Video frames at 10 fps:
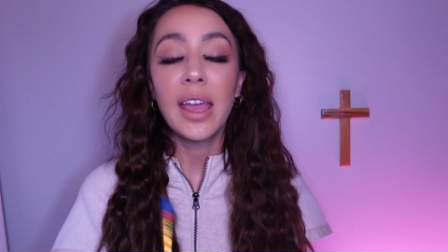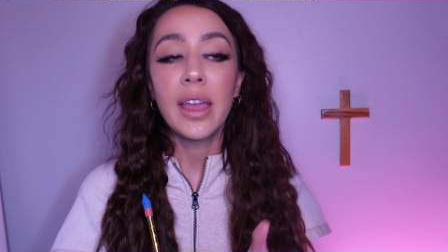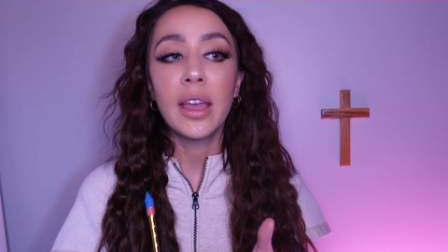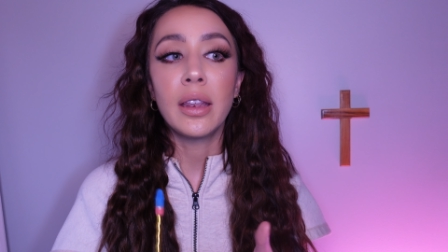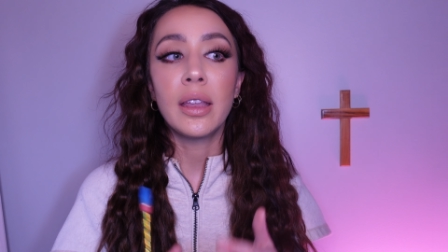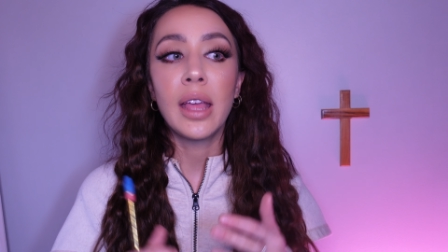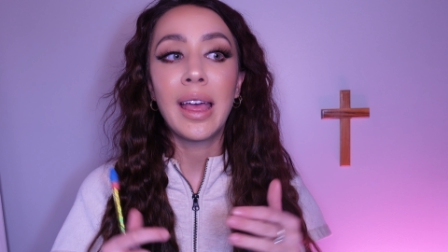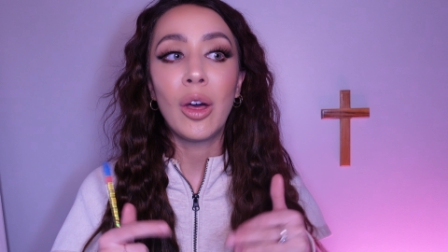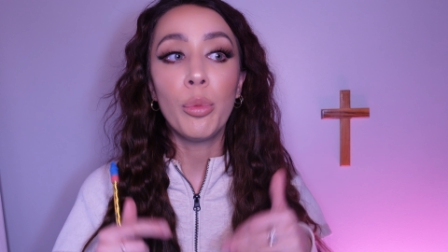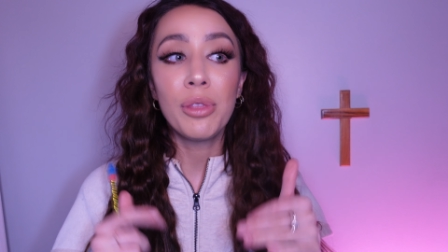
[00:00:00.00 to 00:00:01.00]
and
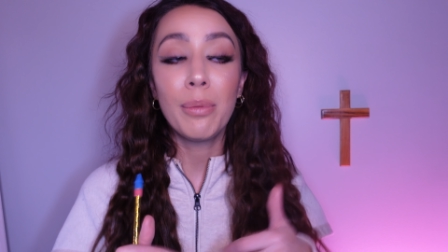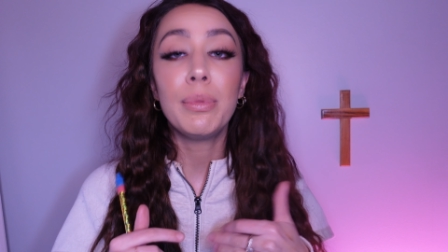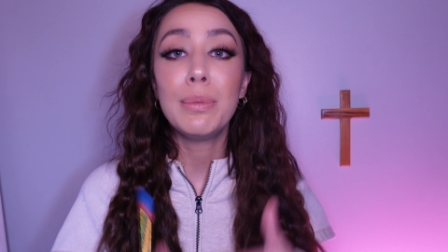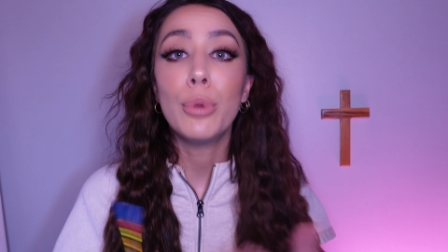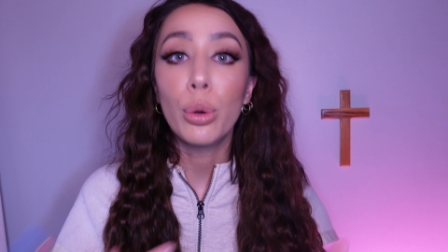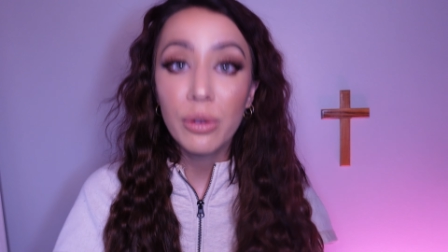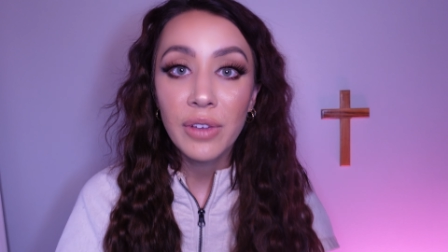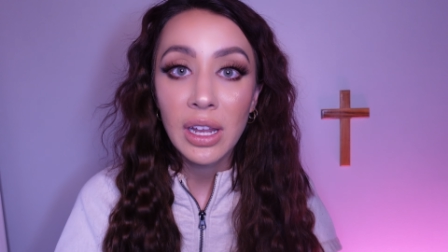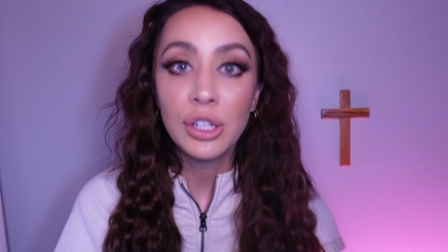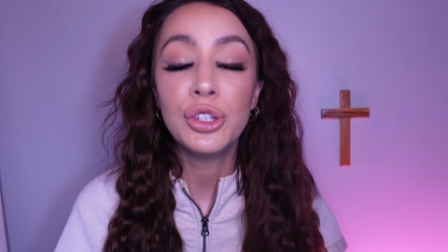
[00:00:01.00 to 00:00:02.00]
help them be
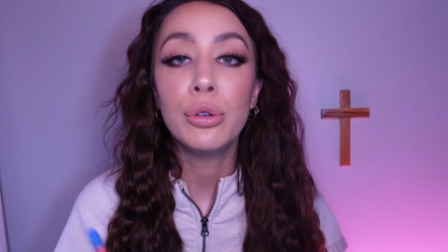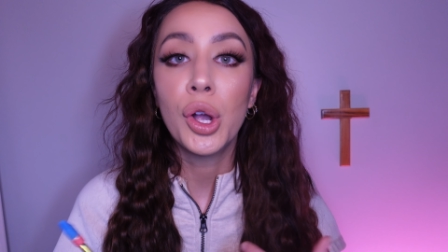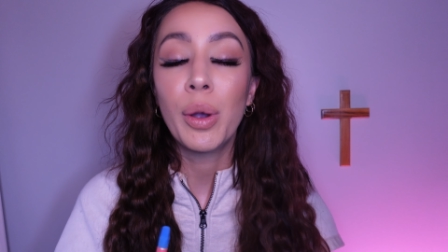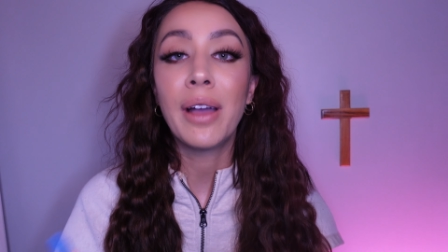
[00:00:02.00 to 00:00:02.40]
motivated to go